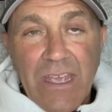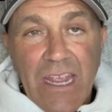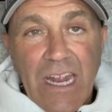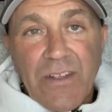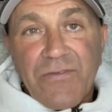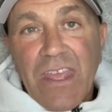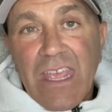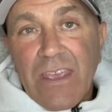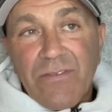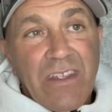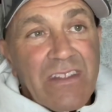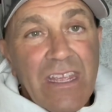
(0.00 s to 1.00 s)
And if they
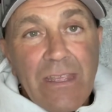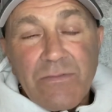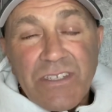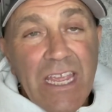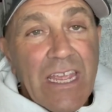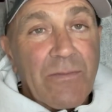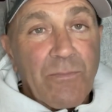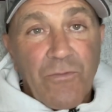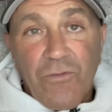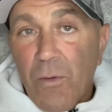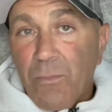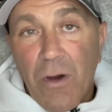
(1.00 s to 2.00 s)
give the team, say in
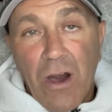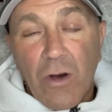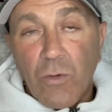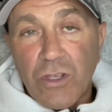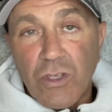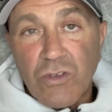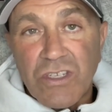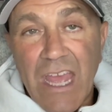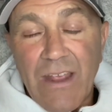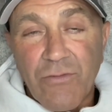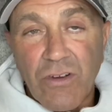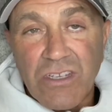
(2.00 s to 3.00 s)
football, we'll use
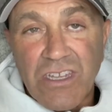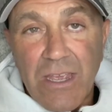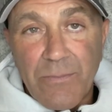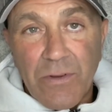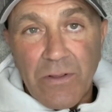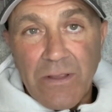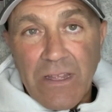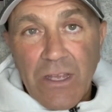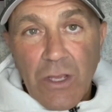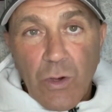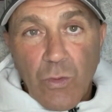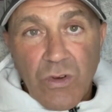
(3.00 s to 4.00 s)
that for example,
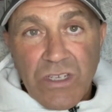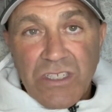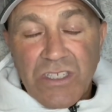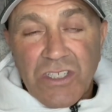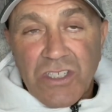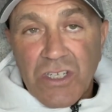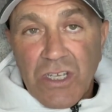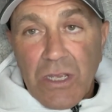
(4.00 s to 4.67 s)
was